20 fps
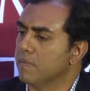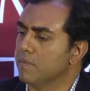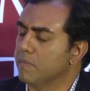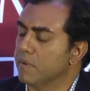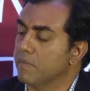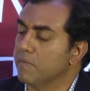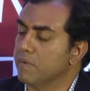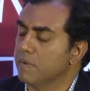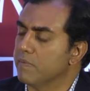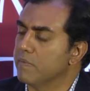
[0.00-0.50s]

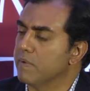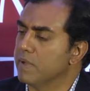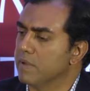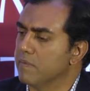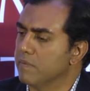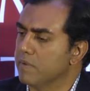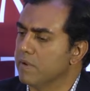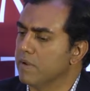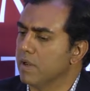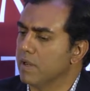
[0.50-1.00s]

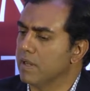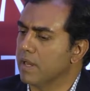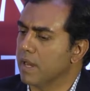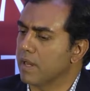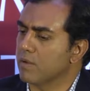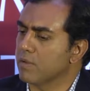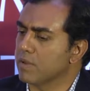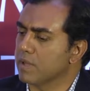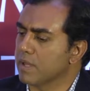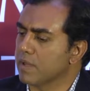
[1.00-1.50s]
really
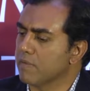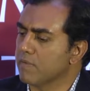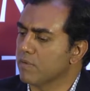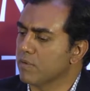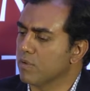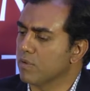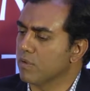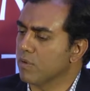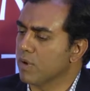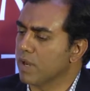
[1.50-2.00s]
like to think if
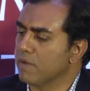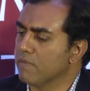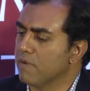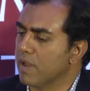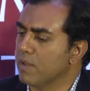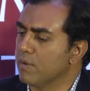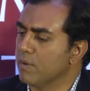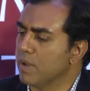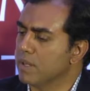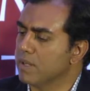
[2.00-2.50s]
you look at
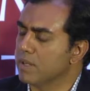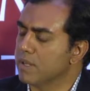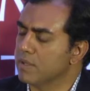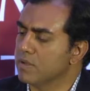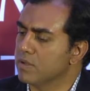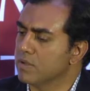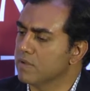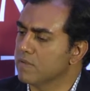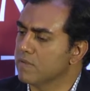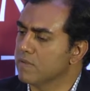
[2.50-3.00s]
value-added
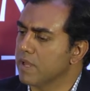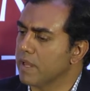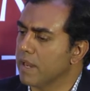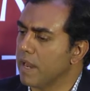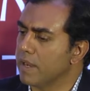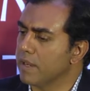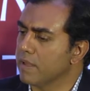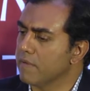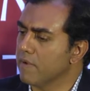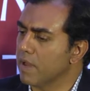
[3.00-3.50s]
angels, they're
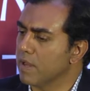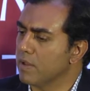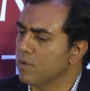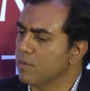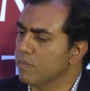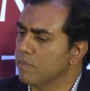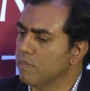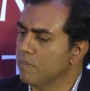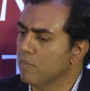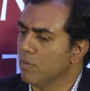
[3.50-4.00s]
adding
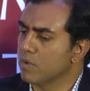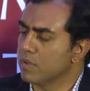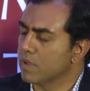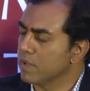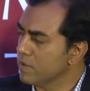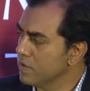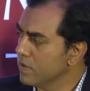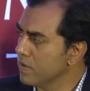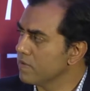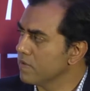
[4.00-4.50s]
value more
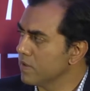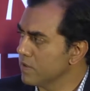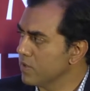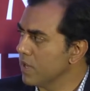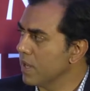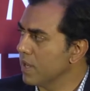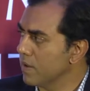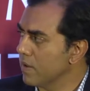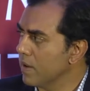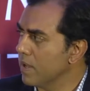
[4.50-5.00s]
than just the
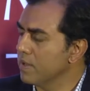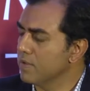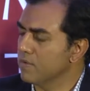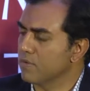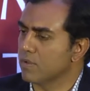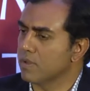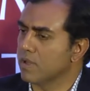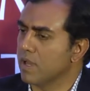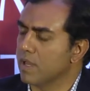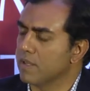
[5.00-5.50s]
check, right?
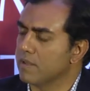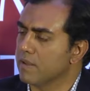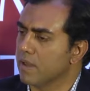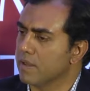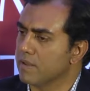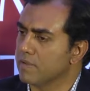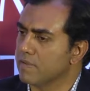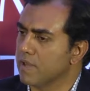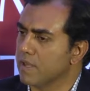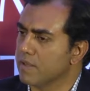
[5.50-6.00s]
So they either
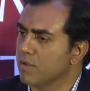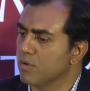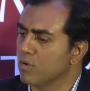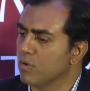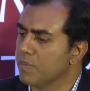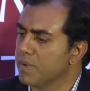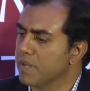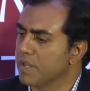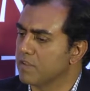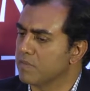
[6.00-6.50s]
understand the
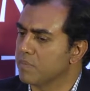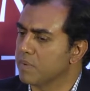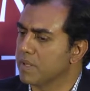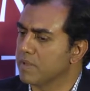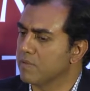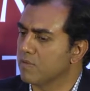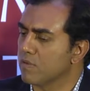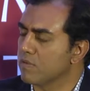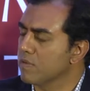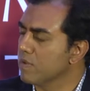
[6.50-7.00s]
domain
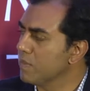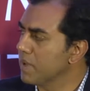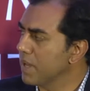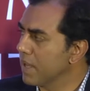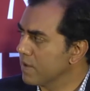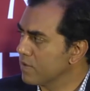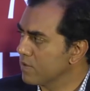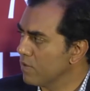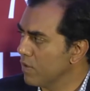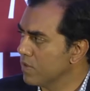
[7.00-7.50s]
expertise, or they're
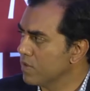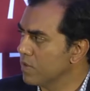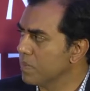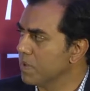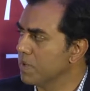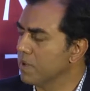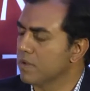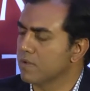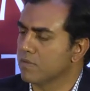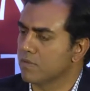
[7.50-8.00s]

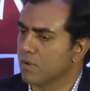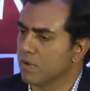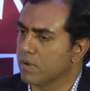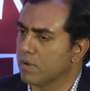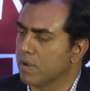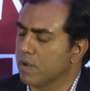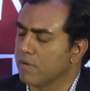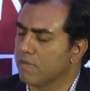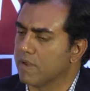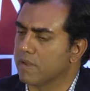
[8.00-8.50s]
ex-entrepreneurs
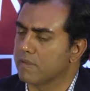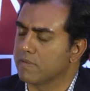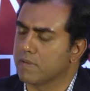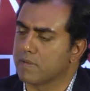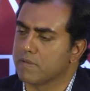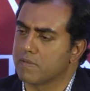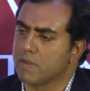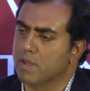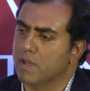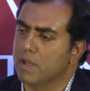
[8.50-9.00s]
or
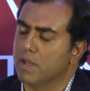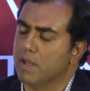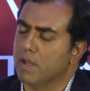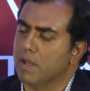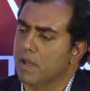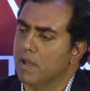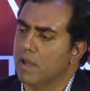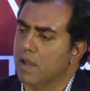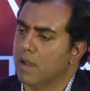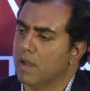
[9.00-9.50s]
advisors.
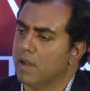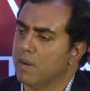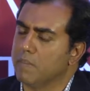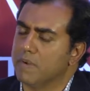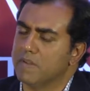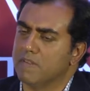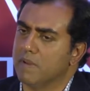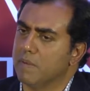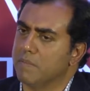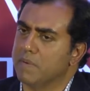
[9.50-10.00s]

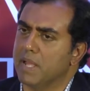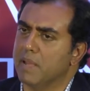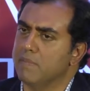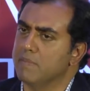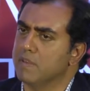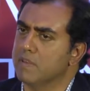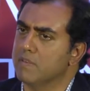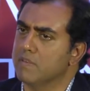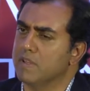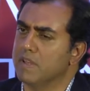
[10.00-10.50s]
But
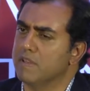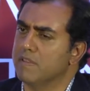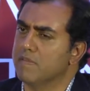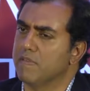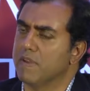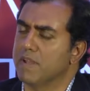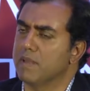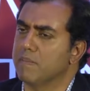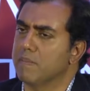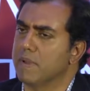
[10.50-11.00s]
sometimes it's just
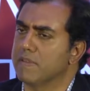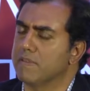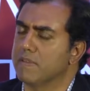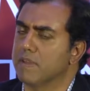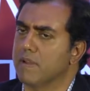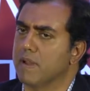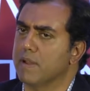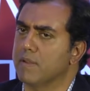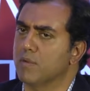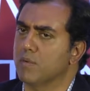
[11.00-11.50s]
very
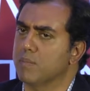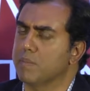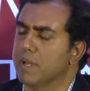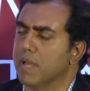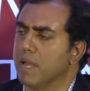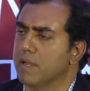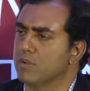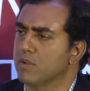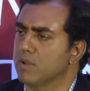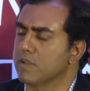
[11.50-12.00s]
messy, right? You
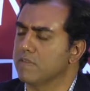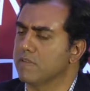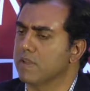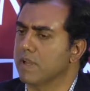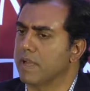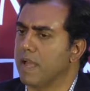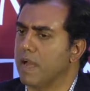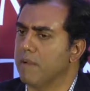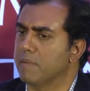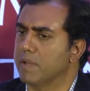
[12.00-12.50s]
may actually see
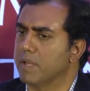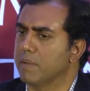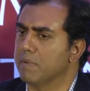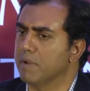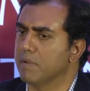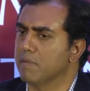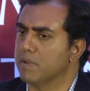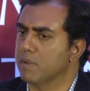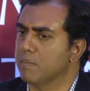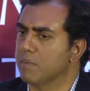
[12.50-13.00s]
a cap
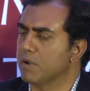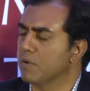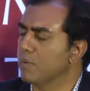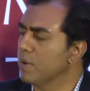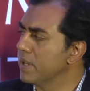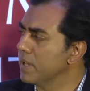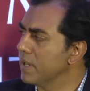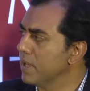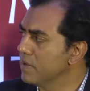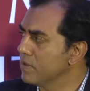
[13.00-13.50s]
table with about
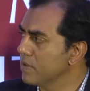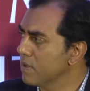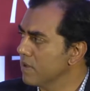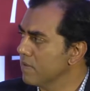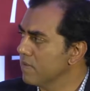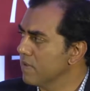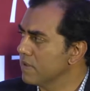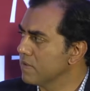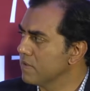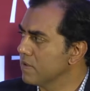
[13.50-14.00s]
20 angel
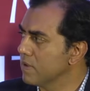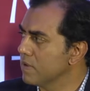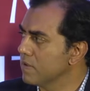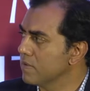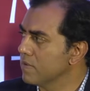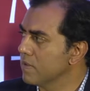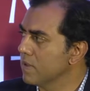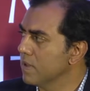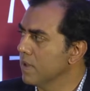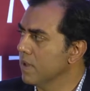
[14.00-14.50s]

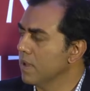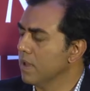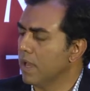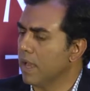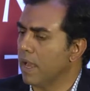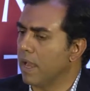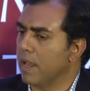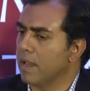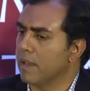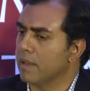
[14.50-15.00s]
investors,
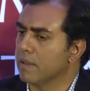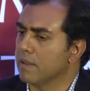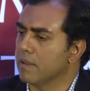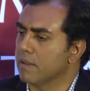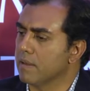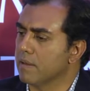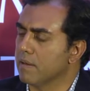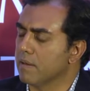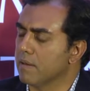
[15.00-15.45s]
and